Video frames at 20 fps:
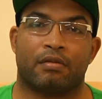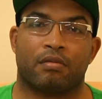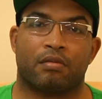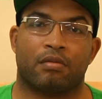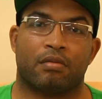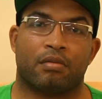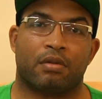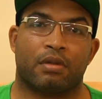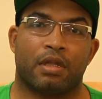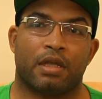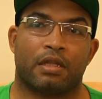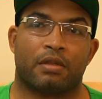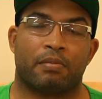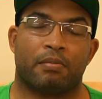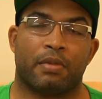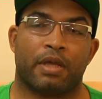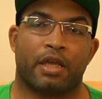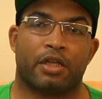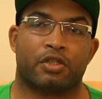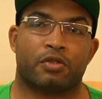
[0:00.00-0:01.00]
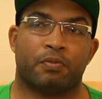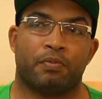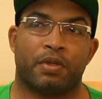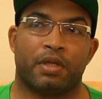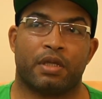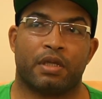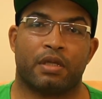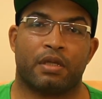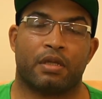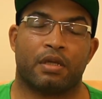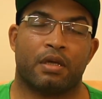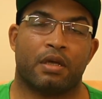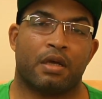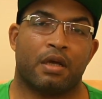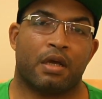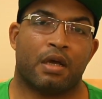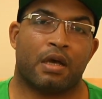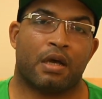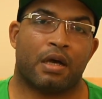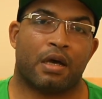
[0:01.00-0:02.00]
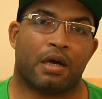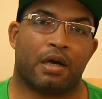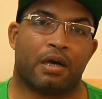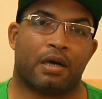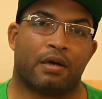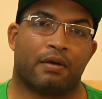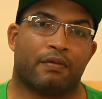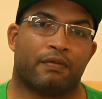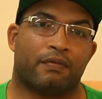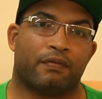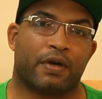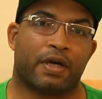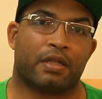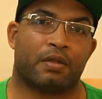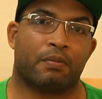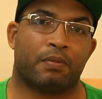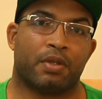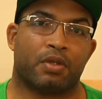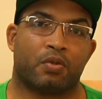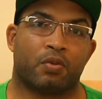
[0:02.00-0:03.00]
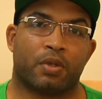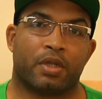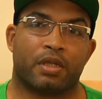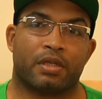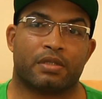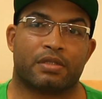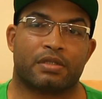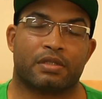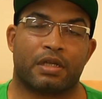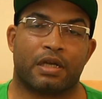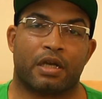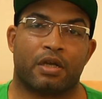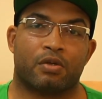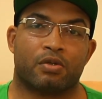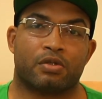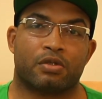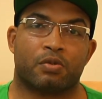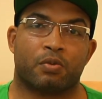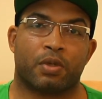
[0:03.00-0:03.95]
that match being a fight between styles